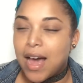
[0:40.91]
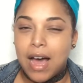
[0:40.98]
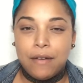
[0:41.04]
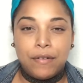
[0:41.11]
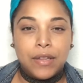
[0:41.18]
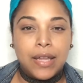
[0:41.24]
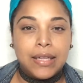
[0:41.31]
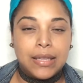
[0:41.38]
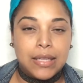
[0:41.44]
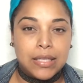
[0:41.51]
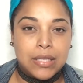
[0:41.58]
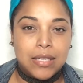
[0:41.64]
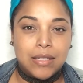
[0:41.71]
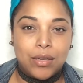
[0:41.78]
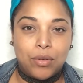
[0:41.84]
I feel like
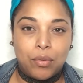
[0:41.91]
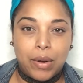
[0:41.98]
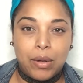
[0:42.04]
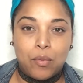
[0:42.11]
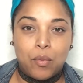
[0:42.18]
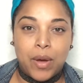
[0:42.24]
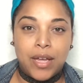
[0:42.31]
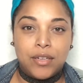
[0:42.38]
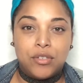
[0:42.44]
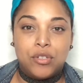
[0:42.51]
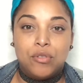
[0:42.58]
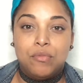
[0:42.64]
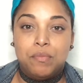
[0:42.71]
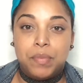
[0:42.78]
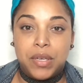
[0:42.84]
this is a great way
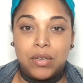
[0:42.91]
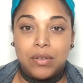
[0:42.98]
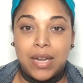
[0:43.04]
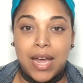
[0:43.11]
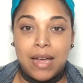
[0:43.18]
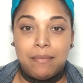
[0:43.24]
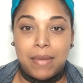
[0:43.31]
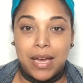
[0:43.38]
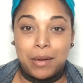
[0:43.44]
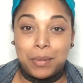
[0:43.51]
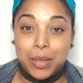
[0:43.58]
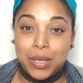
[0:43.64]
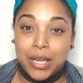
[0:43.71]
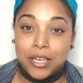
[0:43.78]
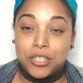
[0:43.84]
to build a
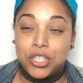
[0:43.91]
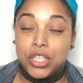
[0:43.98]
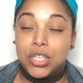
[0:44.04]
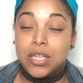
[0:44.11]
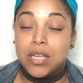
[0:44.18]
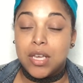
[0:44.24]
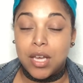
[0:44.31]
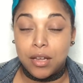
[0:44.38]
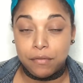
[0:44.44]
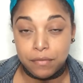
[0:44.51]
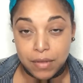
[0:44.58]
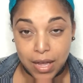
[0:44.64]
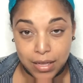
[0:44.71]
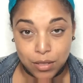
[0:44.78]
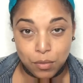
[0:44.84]
makeup collection
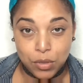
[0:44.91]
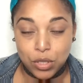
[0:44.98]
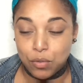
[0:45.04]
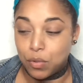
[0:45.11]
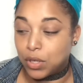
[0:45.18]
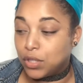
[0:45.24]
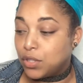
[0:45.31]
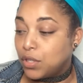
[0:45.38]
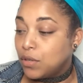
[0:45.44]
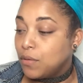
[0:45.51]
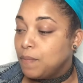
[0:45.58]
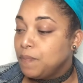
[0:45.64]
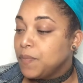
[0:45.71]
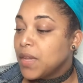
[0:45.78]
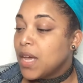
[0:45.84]
if that's what you want to
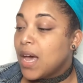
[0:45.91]
do.